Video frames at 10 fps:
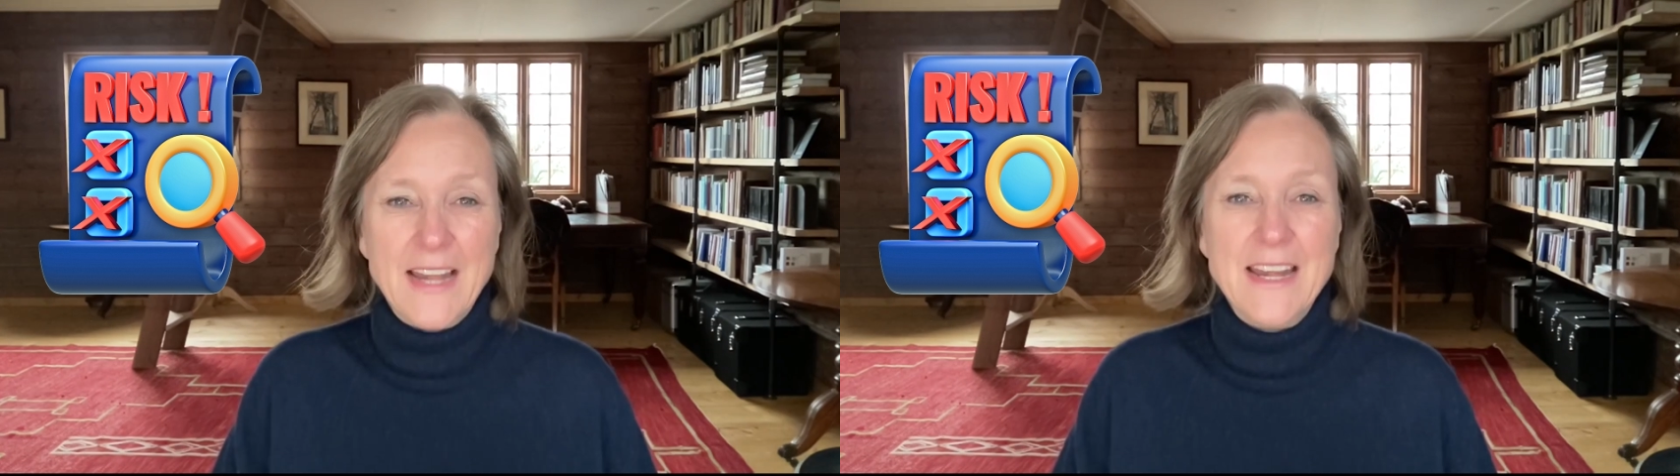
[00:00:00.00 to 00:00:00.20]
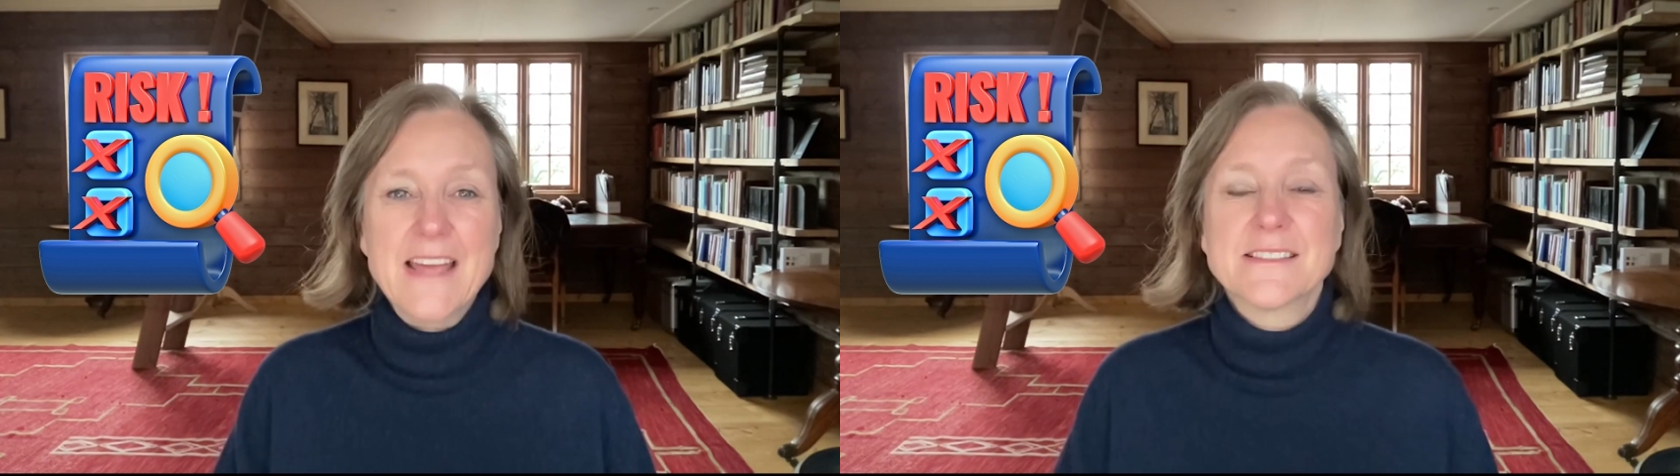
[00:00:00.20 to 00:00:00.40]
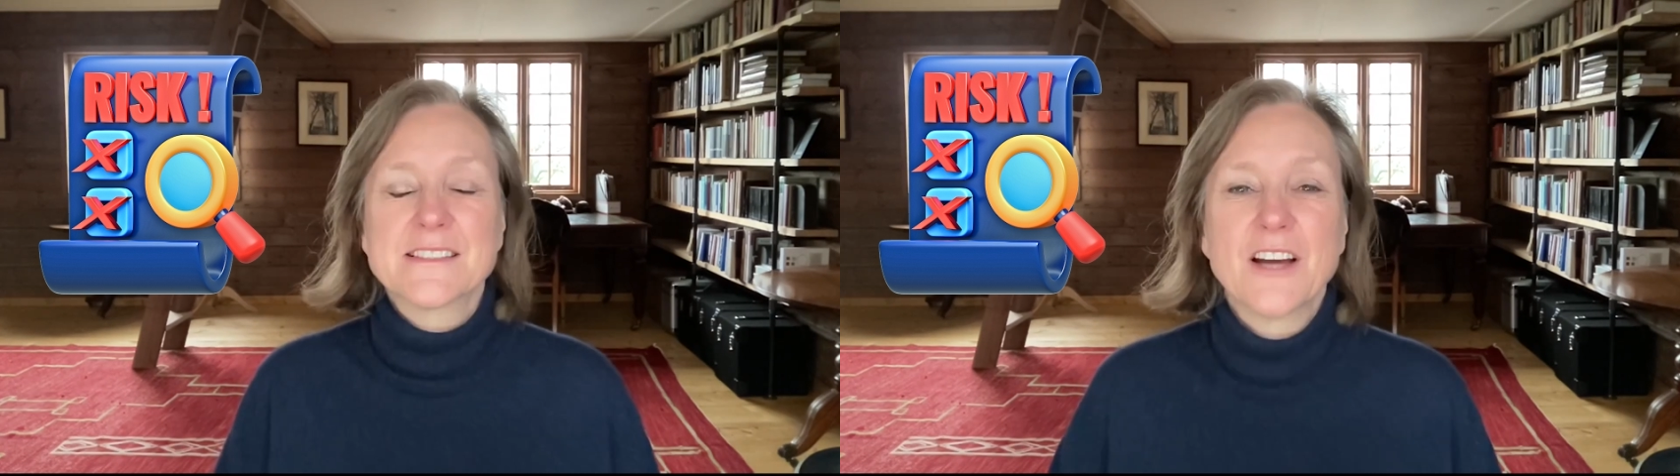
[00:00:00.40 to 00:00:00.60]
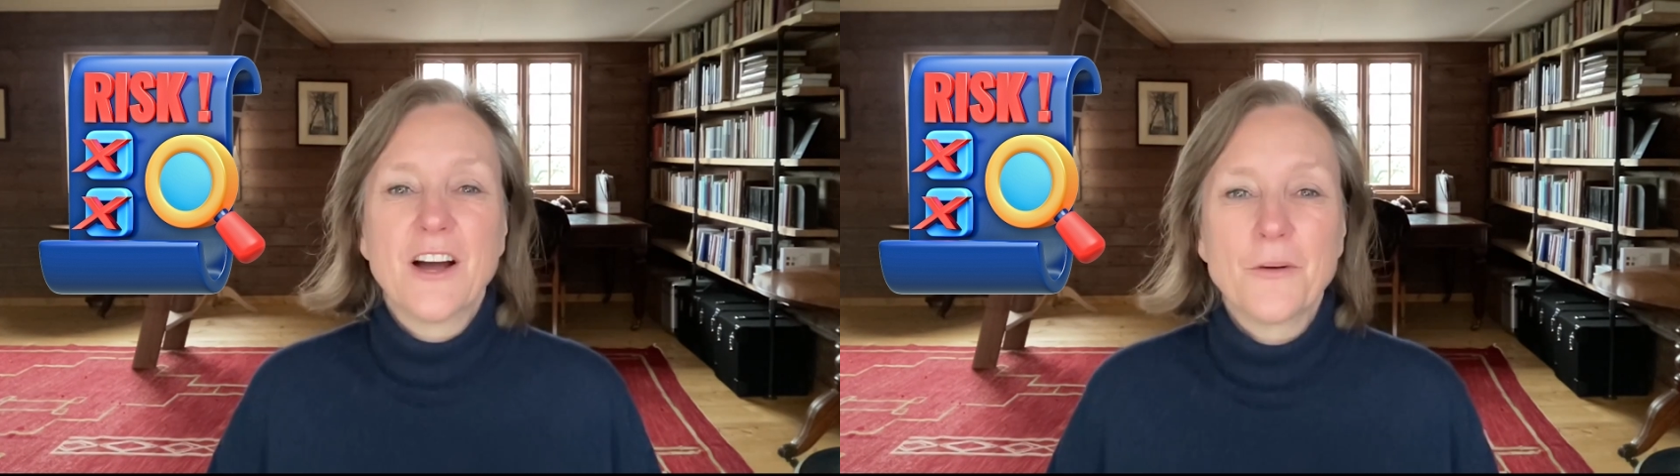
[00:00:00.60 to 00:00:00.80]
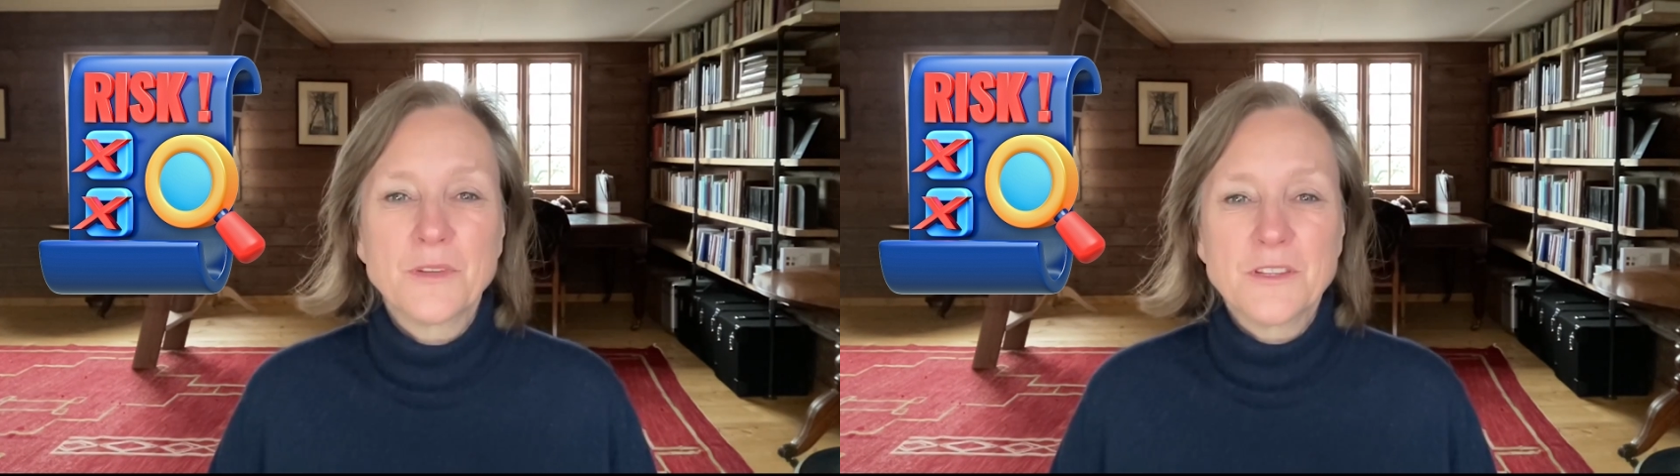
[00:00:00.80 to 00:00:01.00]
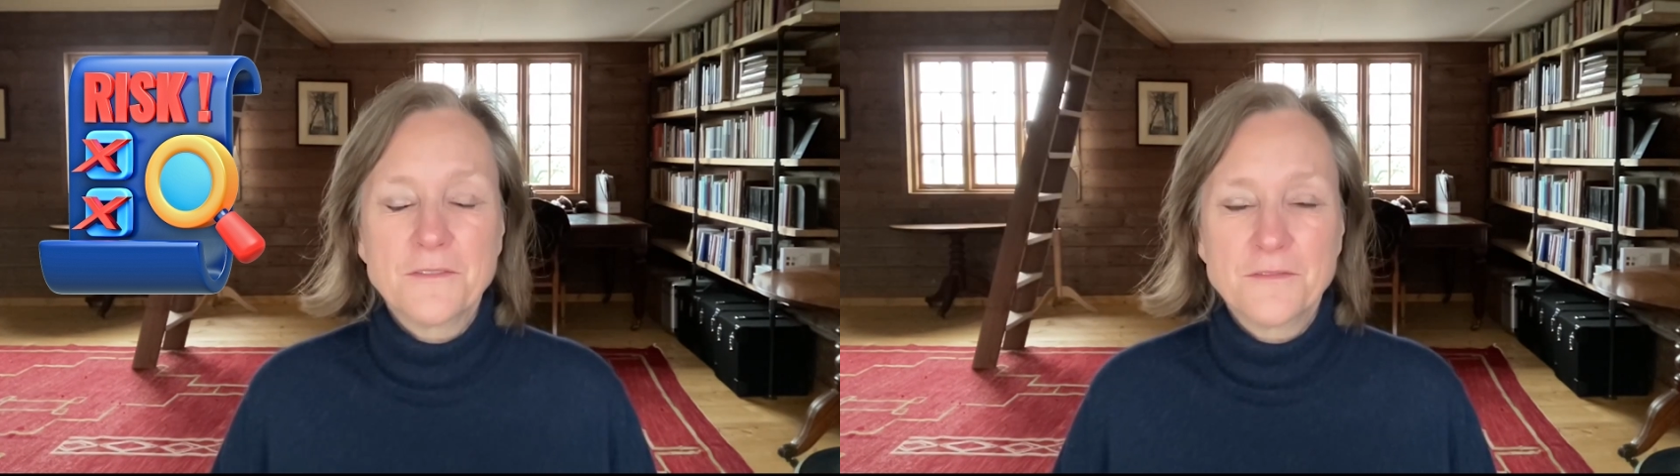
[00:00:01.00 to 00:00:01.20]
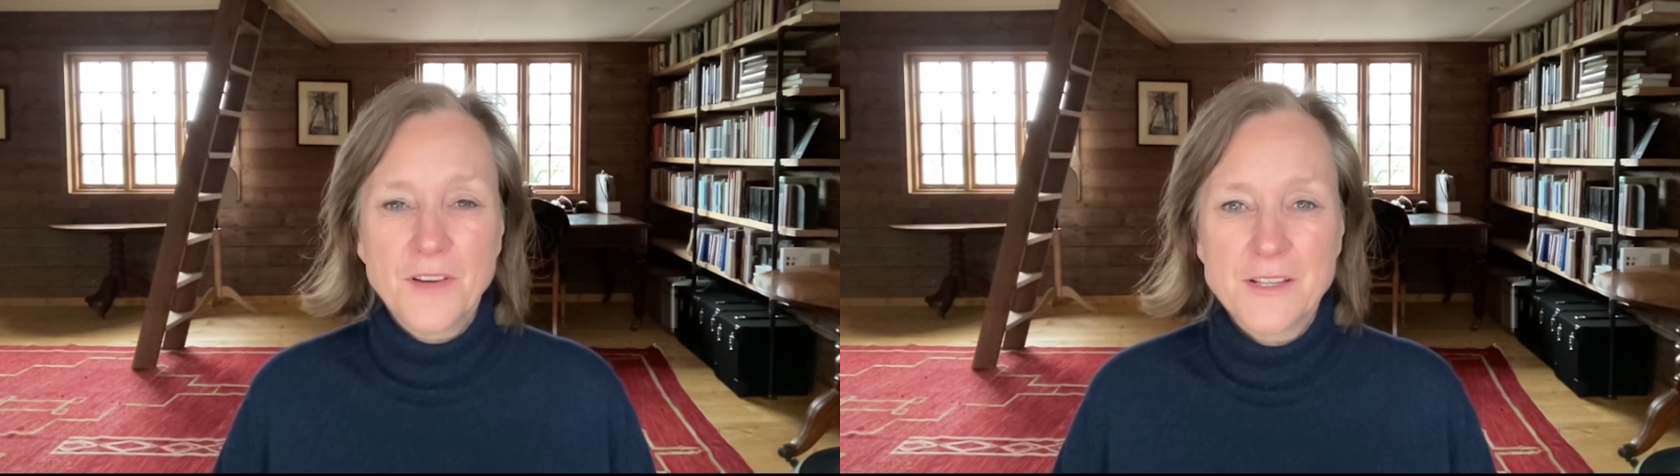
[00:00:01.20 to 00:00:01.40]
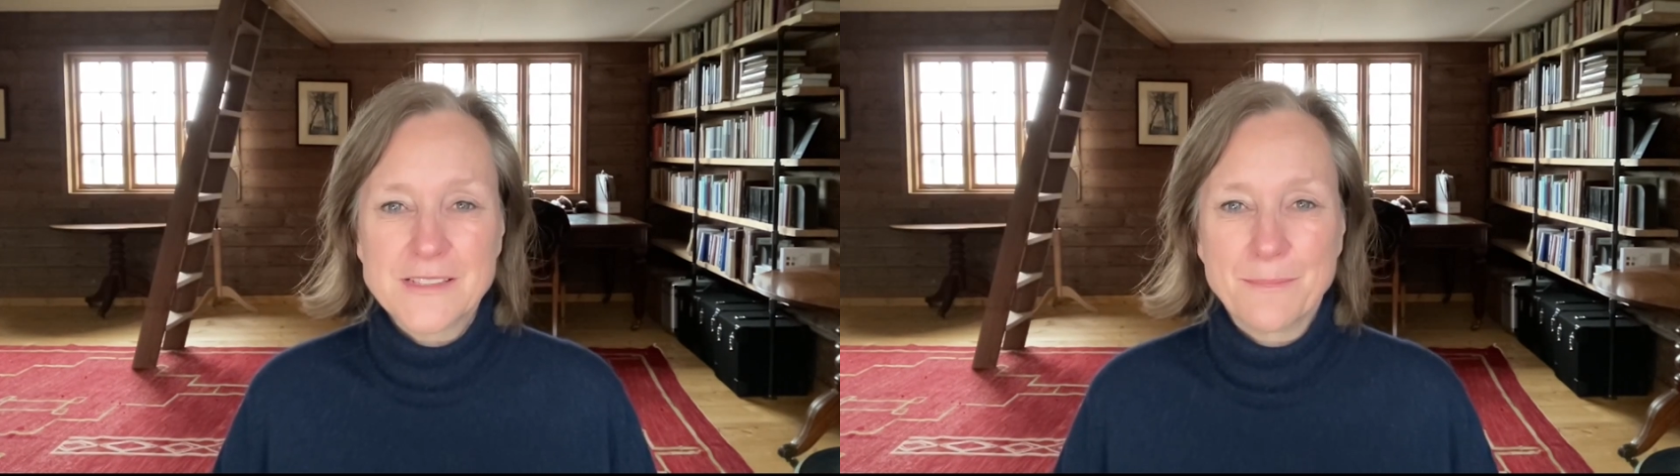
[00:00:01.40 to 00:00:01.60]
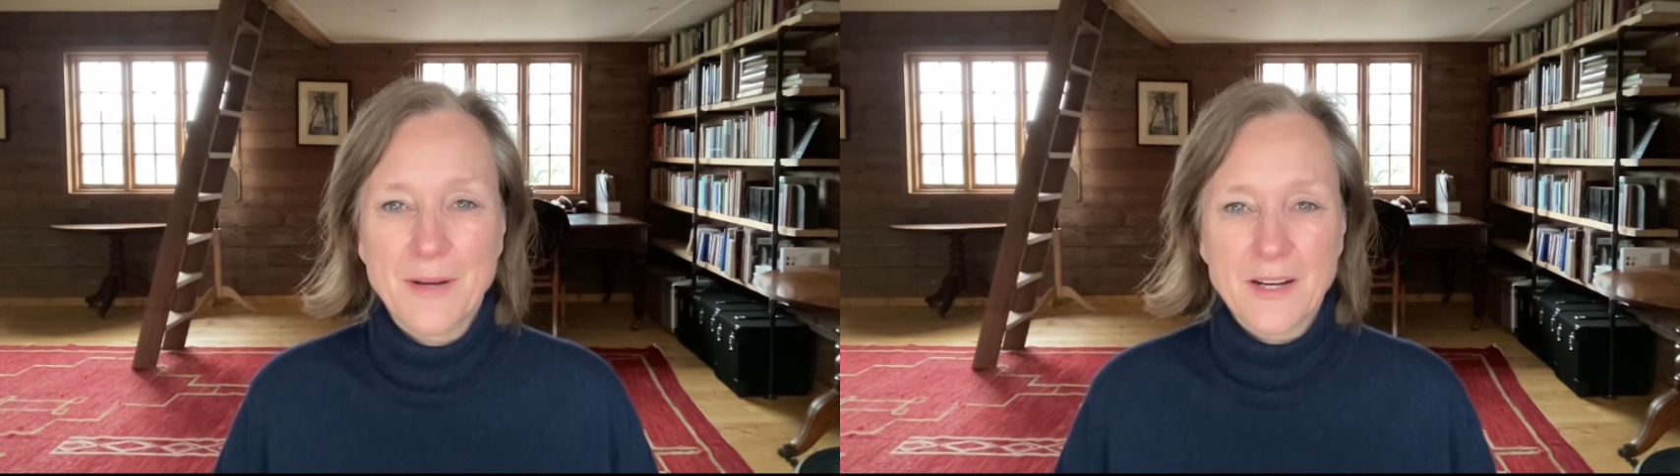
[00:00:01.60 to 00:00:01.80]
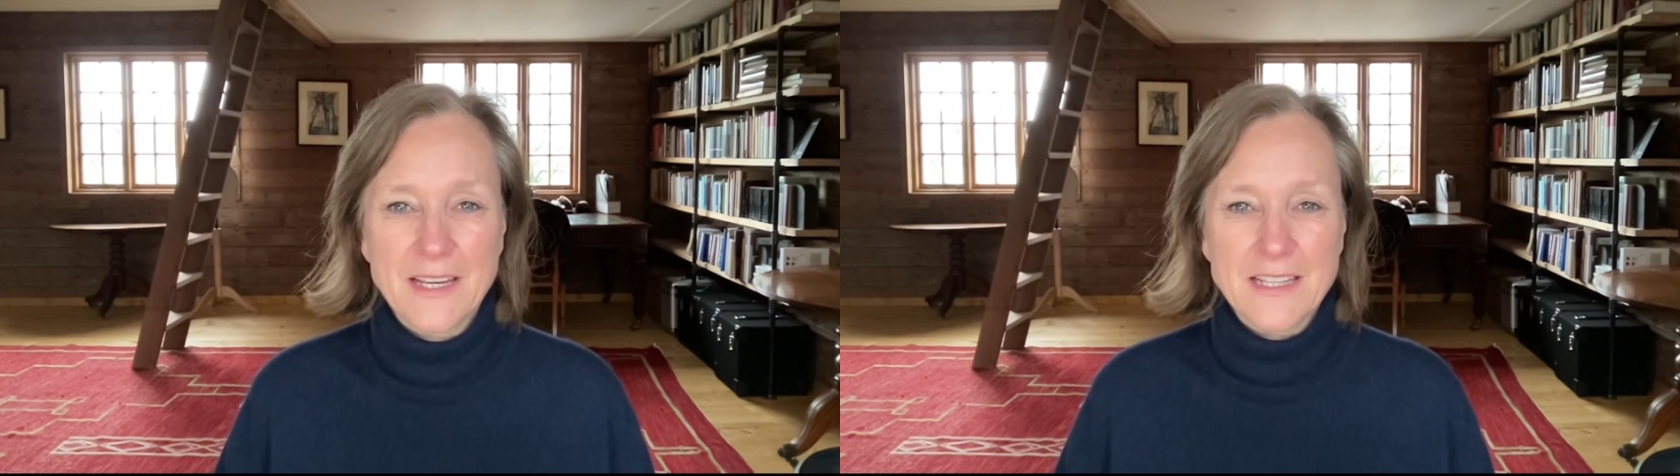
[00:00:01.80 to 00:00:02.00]
let's start with the first
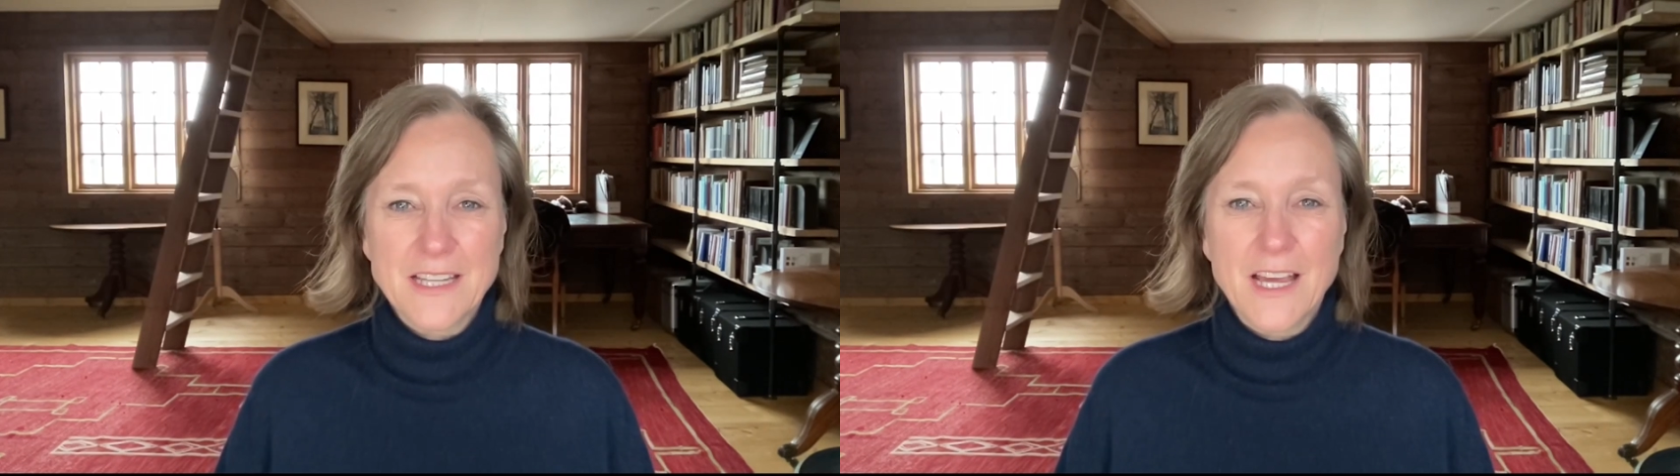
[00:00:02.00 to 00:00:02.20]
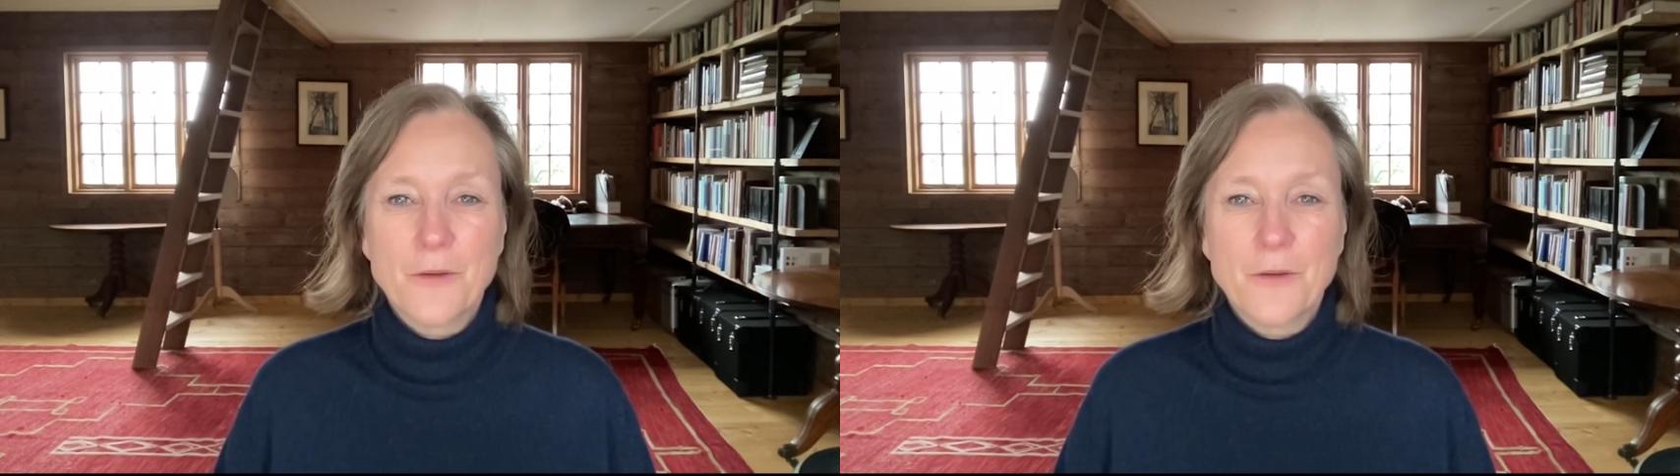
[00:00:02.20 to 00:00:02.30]
bucket,